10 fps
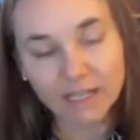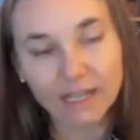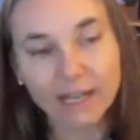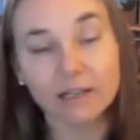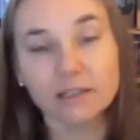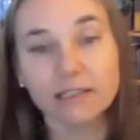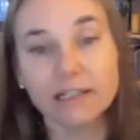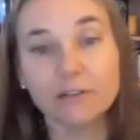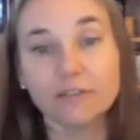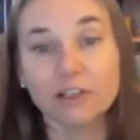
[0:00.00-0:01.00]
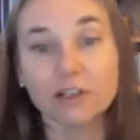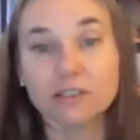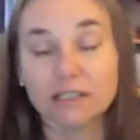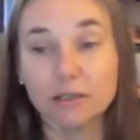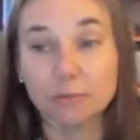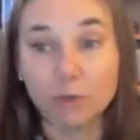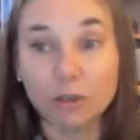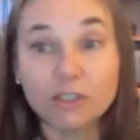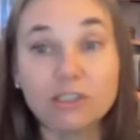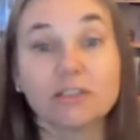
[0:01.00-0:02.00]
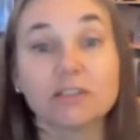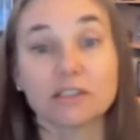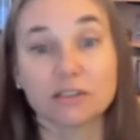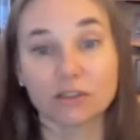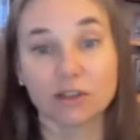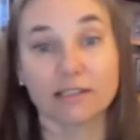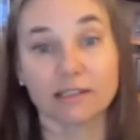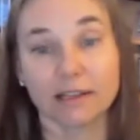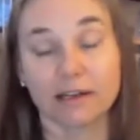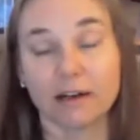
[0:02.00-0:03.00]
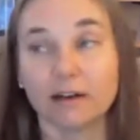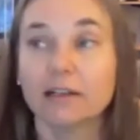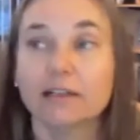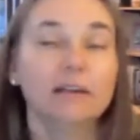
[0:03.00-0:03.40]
And if there's emotional distress there,